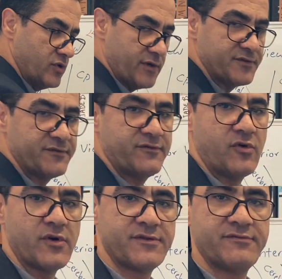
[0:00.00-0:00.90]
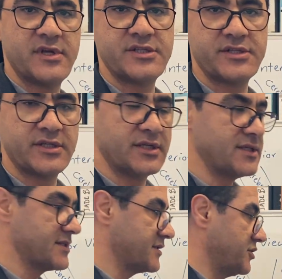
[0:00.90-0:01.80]
of the fourth ventricle
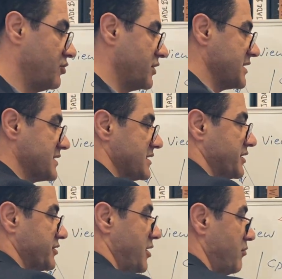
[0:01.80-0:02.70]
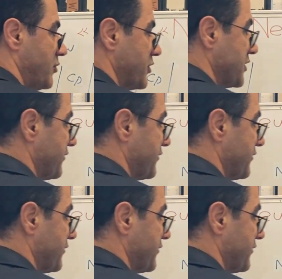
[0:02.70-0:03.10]
is known as the rhomboid